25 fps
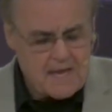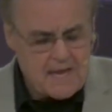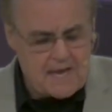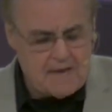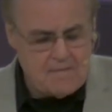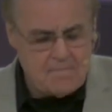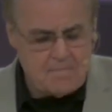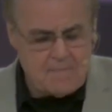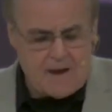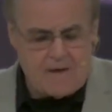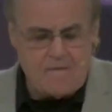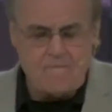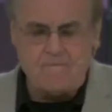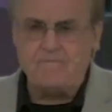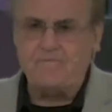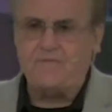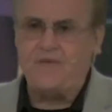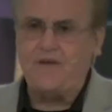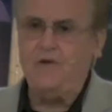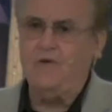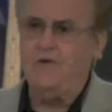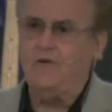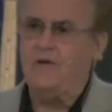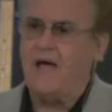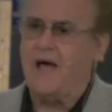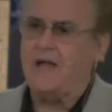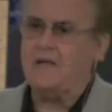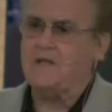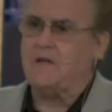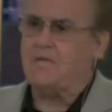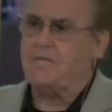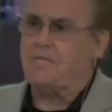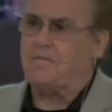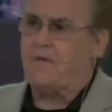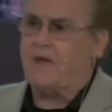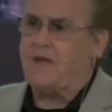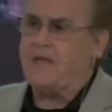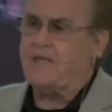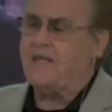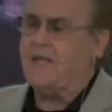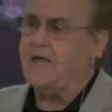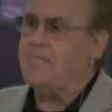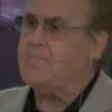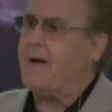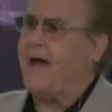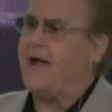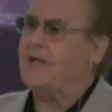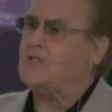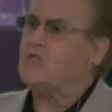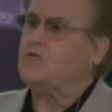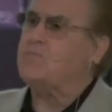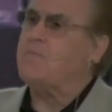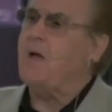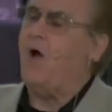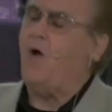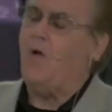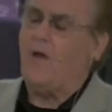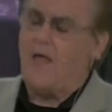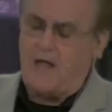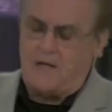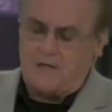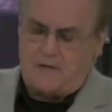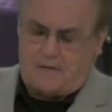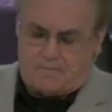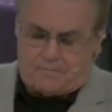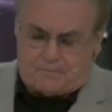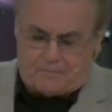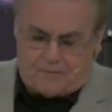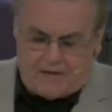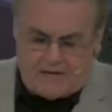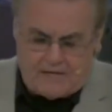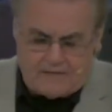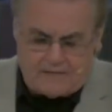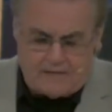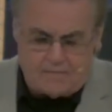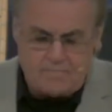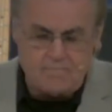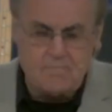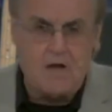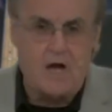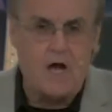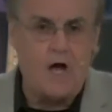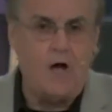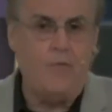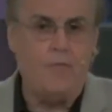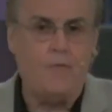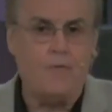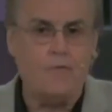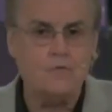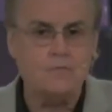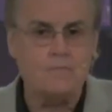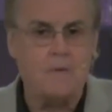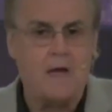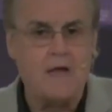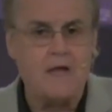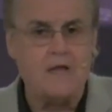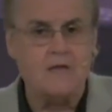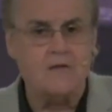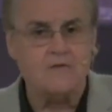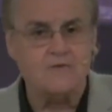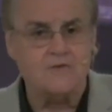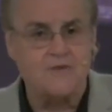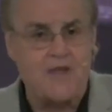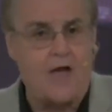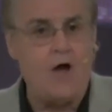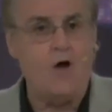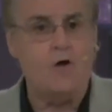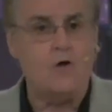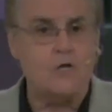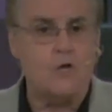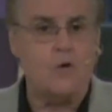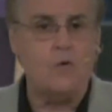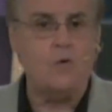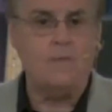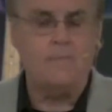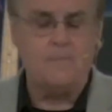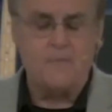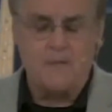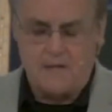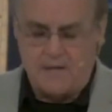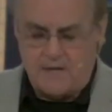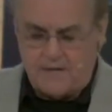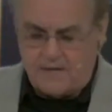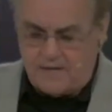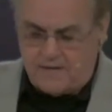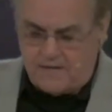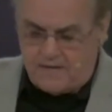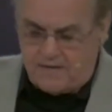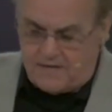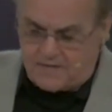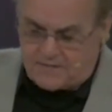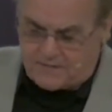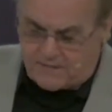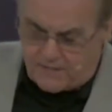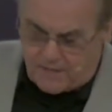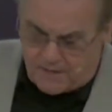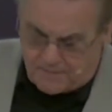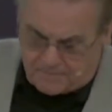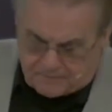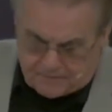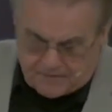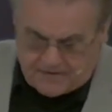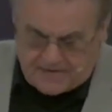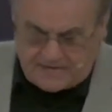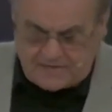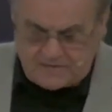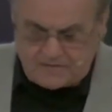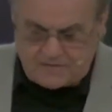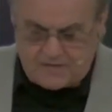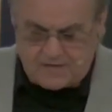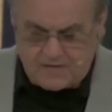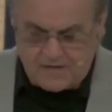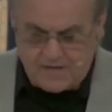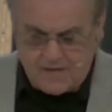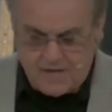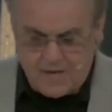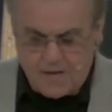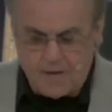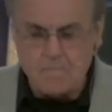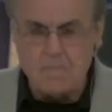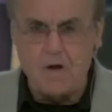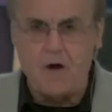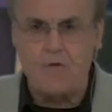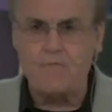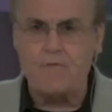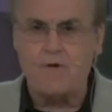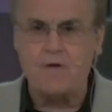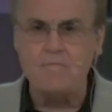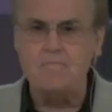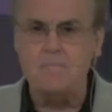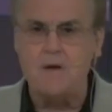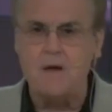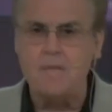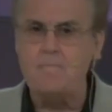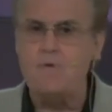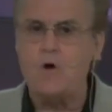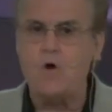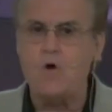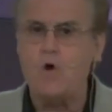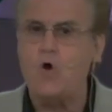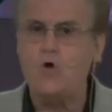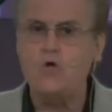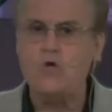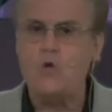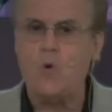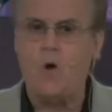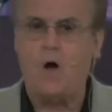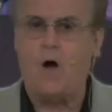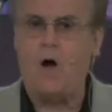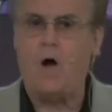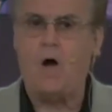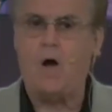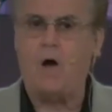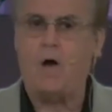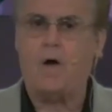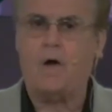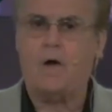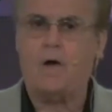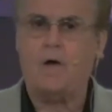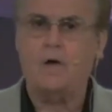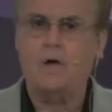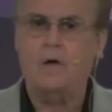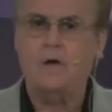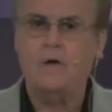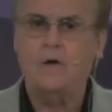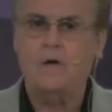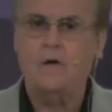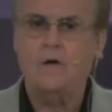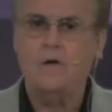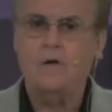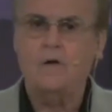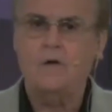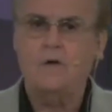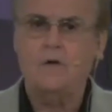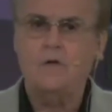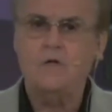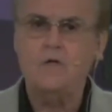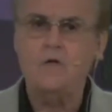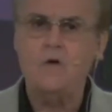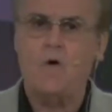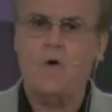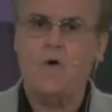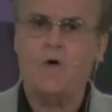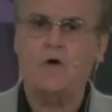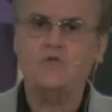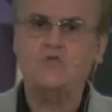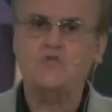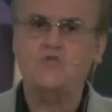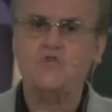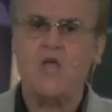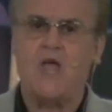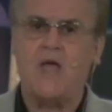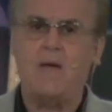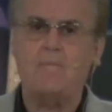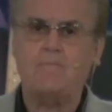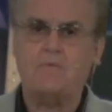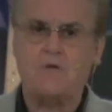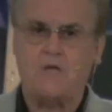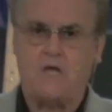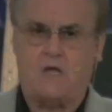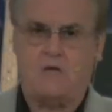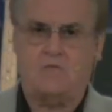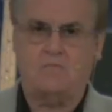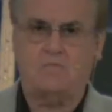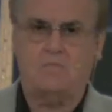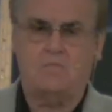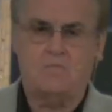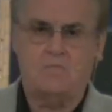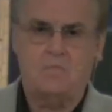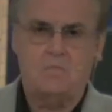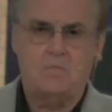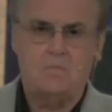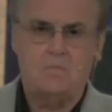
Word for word: It may feel like defeat. It might smell like defeat, and others may tell you it's a defeat. But remember who you are. You are a champion.